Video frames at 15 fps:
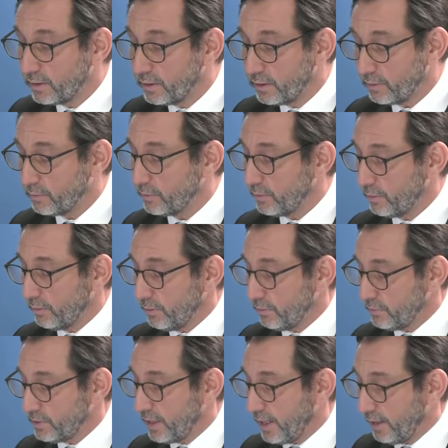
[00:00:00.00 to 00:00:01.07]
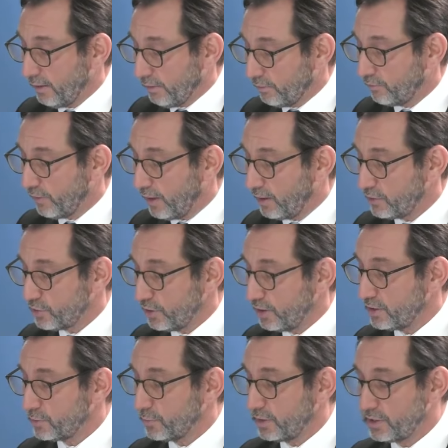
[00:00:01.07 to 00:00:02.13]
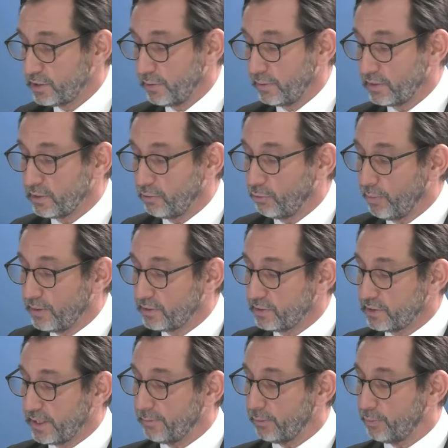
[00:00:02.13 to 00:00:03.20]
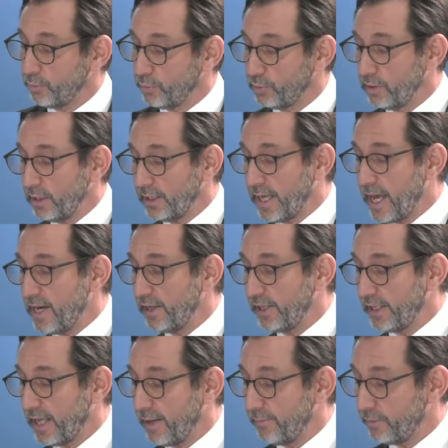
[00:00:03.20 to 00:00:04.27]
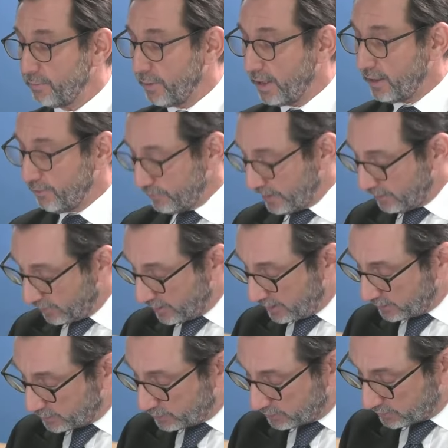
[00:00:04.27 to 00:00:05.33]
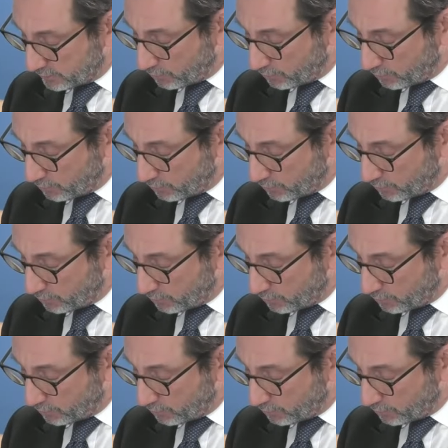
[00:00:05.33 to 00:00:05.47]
you say the fire engineers were issuing almost the same report again and again with minor variations.